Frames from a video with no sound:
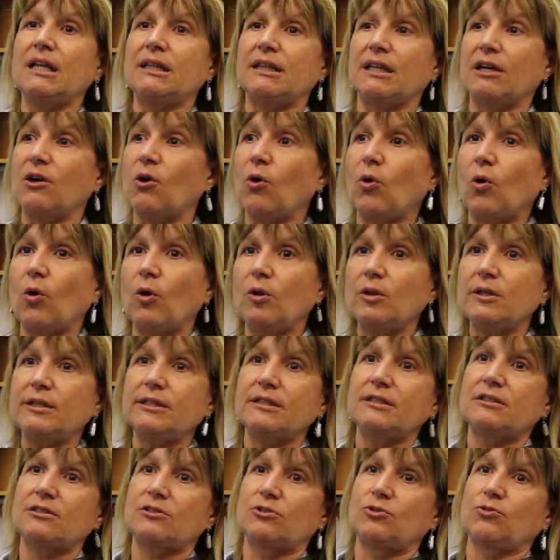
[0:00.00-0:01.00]
The goal
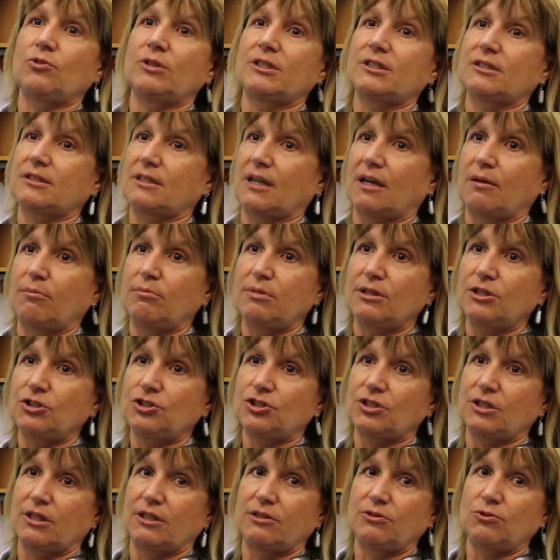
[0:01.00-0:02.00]
is to
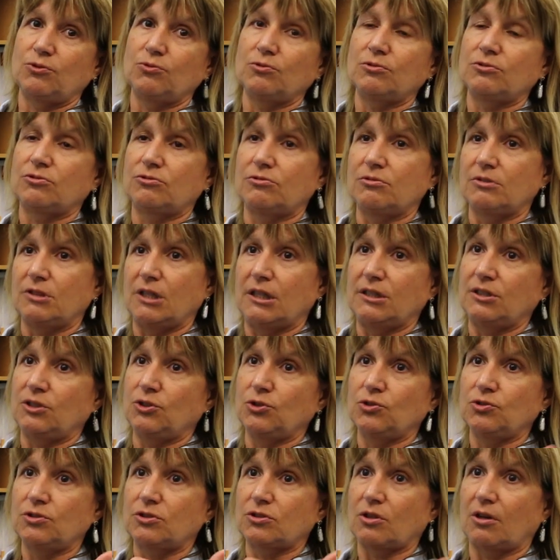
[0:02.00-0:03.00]
establish a
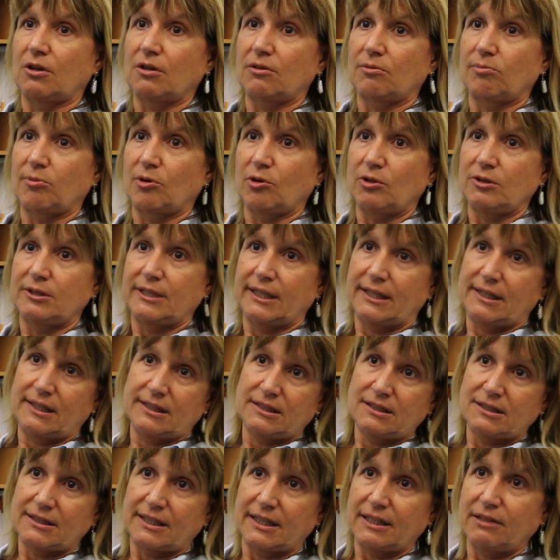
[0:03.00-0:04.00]
new tolerable daily
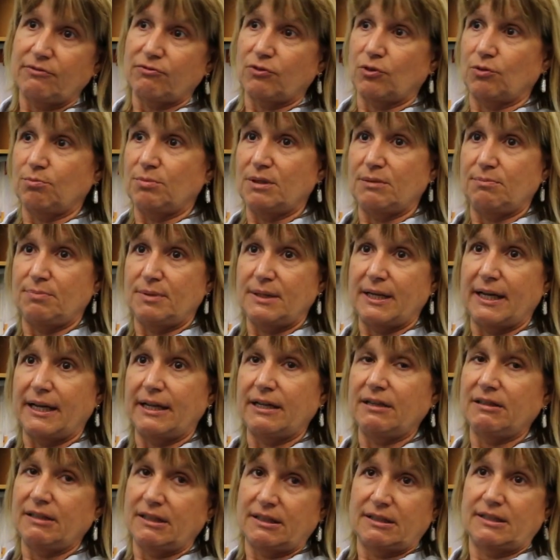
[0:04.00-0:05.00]
intake for
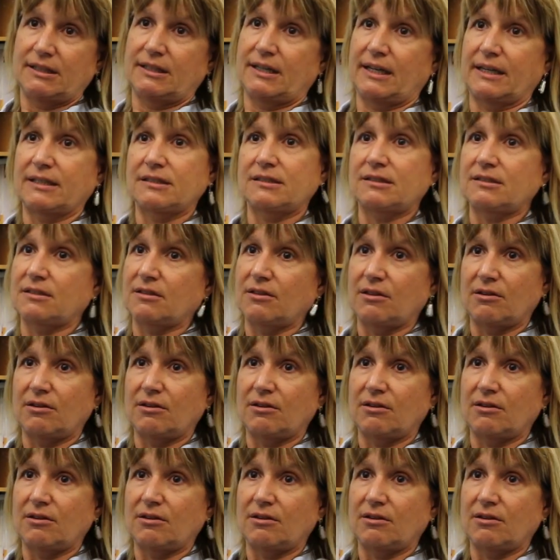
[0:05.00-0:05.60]
BPA in the next